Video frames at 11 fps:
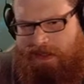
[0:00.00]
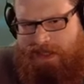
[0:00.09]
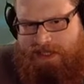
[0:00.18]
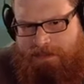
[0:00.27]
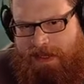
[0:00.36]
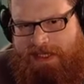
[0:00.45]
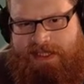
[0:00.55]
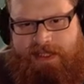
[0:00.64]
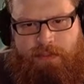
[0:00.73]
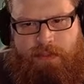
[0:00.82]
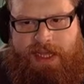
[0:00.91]
It's
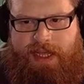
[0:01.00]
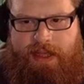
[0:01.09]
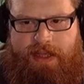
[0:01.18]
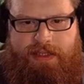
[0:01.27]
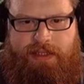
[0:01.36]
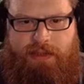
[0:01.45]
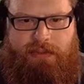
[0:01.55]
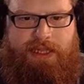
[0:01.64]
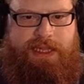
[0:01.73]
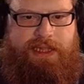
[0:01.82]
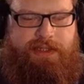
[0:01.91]
basically where you
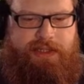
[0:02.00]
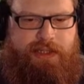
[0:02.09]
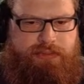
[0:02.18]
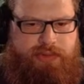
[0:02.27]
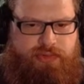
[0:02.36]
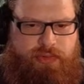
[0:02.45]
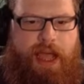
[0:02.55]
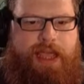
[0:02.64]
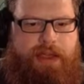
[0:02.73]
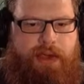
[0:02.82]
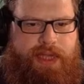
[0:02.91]
don't dry
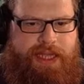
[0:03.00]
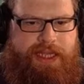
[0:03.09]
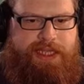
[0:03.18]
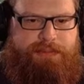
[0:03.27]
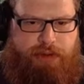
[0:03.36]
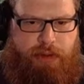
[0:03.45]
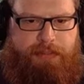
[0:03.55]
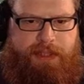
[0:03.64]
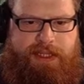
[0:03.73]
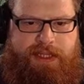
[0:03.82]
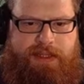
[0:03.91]
your ears
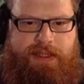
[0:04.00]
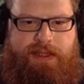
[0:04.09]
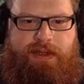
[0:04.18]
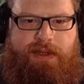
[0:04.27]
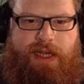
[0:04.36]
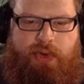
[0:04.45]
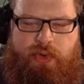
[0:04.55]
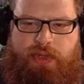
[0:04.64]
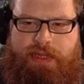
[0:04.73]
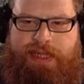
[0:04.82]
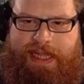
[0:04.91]
properly, or
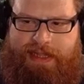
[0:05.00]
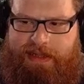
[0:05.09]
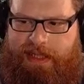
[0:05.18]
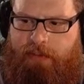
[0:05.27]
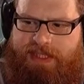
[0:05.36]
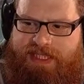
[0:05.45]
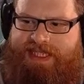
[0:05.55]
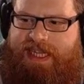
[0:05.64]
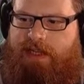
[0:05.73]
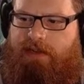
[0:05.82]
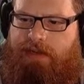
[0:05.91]
you let liquid
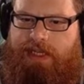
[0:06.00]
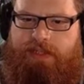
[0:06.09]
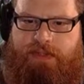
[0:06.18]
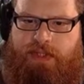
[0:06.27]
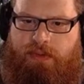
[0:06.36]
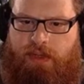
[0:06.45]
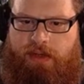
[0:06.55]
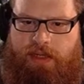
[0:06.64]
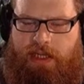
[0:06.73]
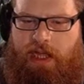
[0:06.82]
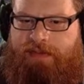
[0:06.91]
sit in your ears for too
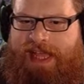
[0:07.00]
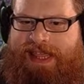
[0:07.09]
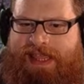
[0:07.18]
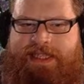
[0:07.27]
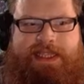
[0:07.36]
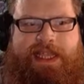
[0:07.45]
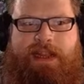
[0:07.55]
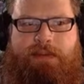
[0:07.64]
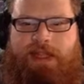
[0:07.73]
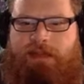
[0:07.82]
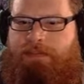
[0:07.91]
long. A lot of athletes get it
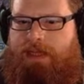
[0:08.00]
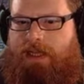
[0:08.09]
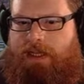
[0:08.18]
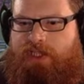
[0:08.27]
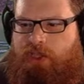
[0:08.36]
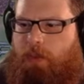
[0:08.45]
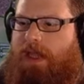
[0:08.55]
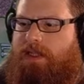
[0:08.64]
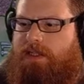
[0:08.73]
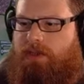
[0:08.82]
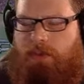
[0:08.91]
when they've been like
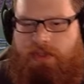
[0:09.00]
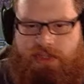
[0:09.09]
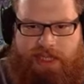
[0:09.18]
sweating too much.